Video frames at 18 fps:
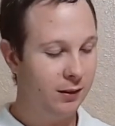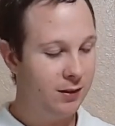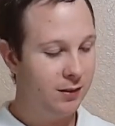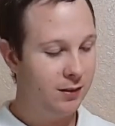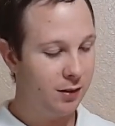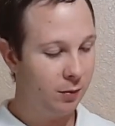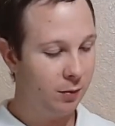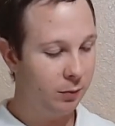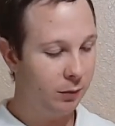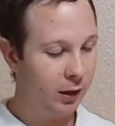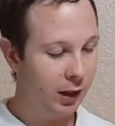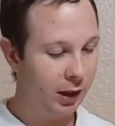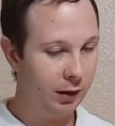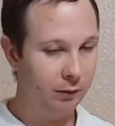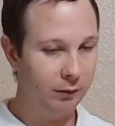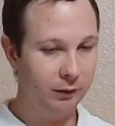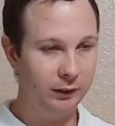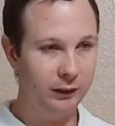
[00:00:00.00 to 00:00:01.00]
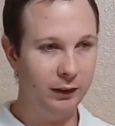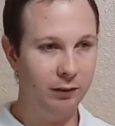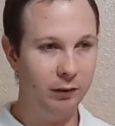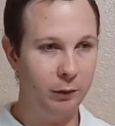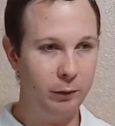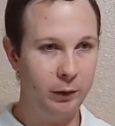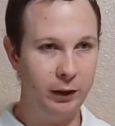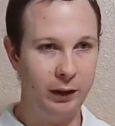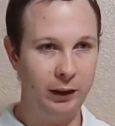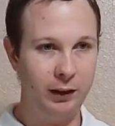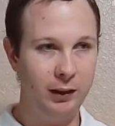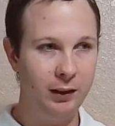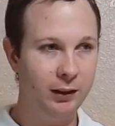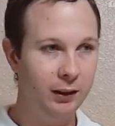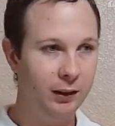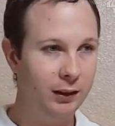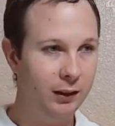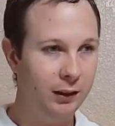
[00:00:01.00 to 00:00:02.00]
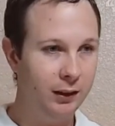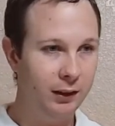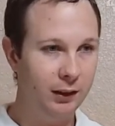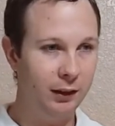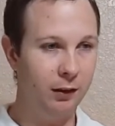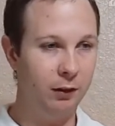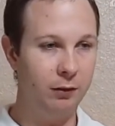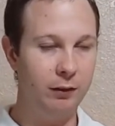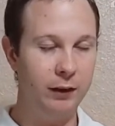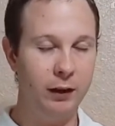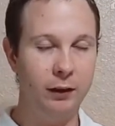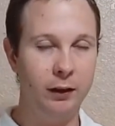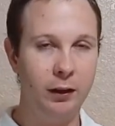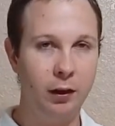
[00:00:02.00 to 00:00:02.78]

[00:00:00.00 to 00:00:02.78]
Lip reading: Sometimes you have to be very